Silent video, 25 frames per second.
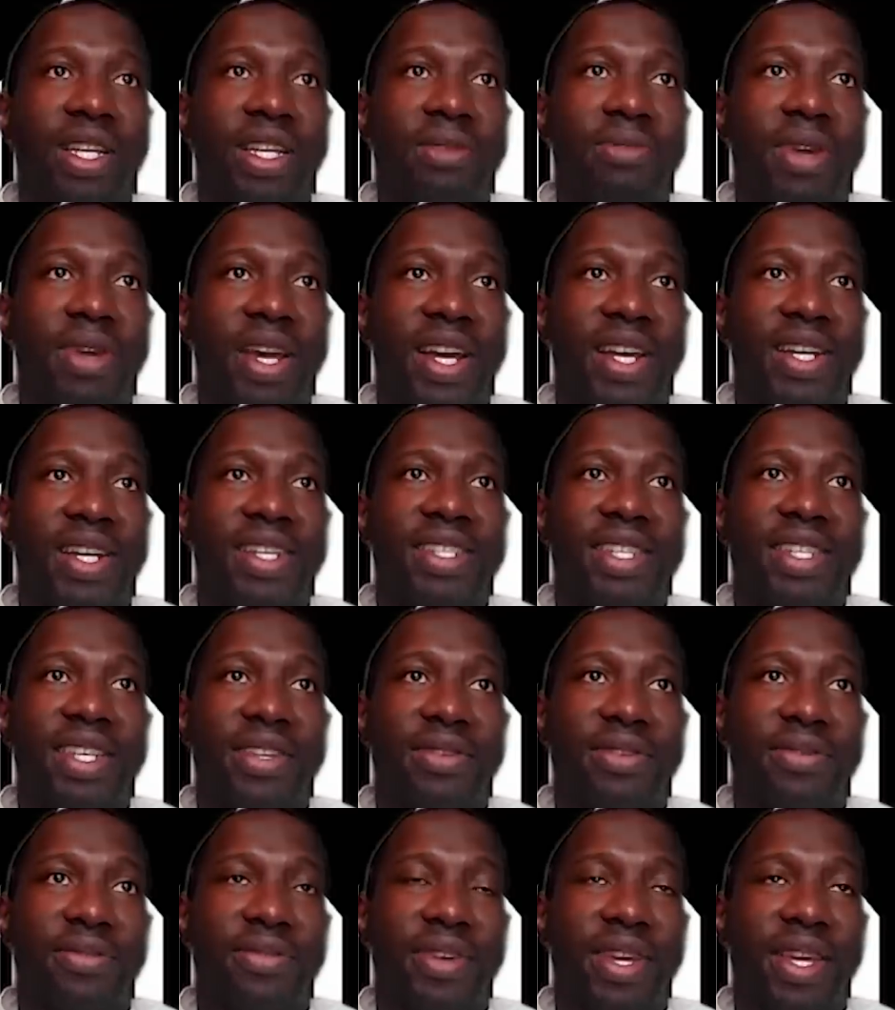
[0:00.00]
him ask
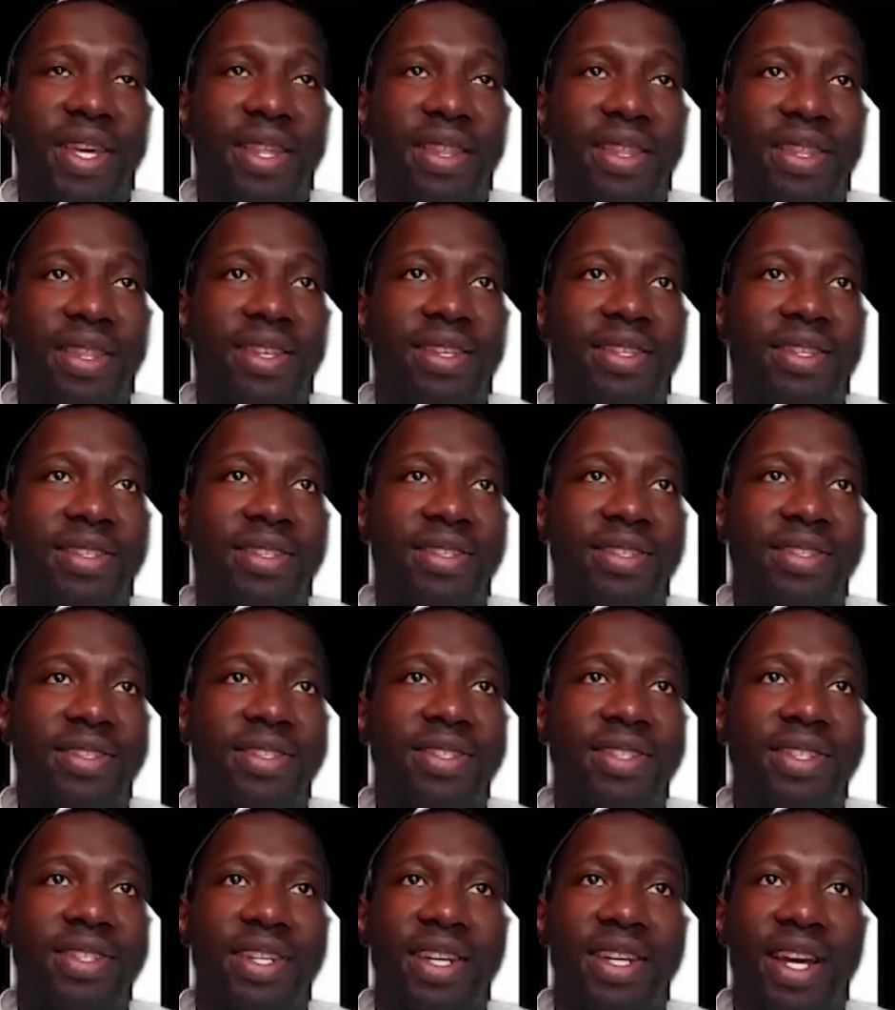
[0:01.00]
in faith,
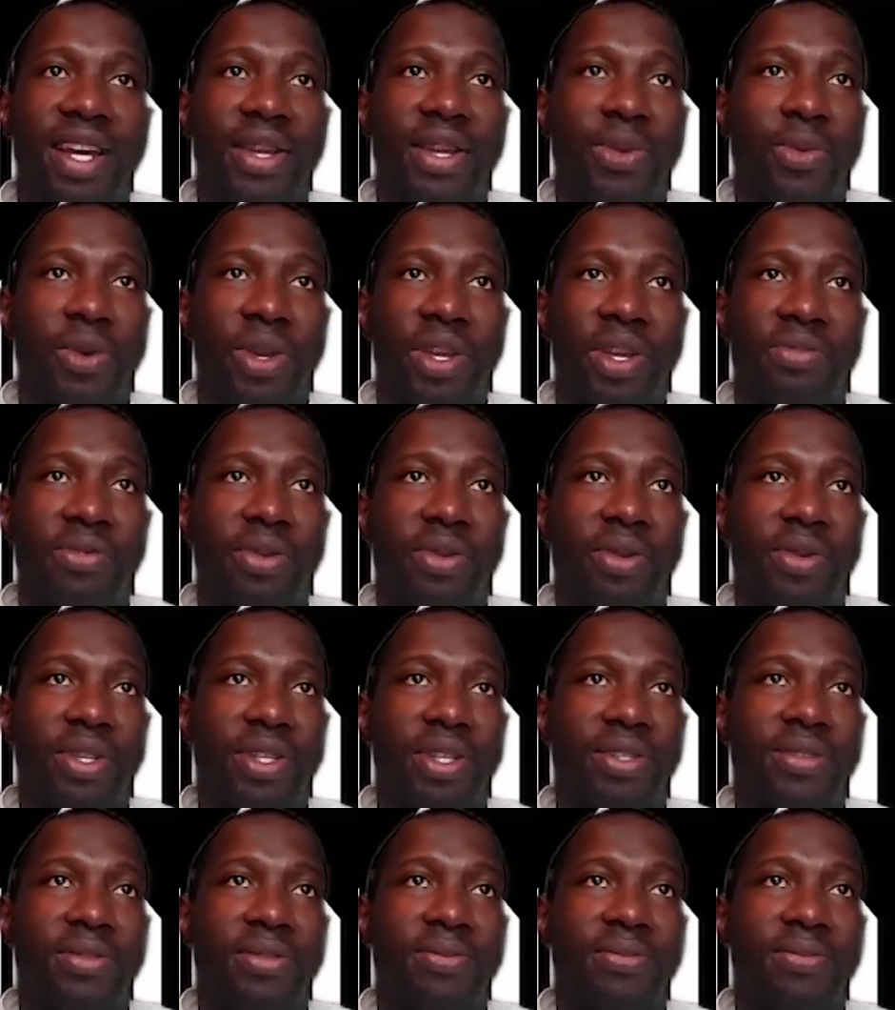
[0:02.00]
not wavering.